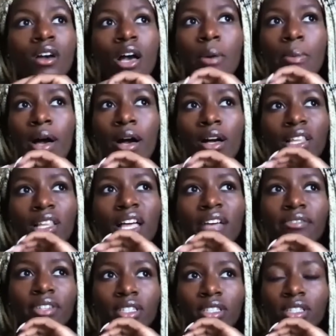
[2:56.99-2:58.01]
about
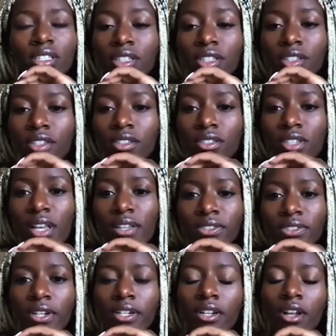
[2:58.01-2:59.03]
11 years. I
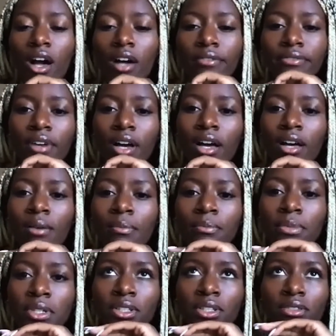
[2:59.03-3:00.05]
started off
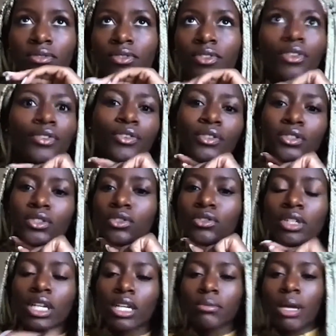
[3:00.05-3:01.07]
in the first
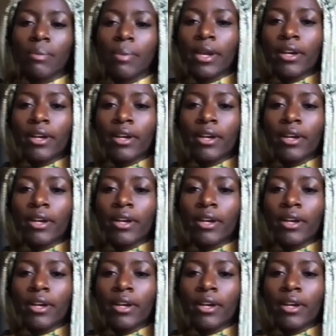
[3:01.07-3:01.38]
grade. My parents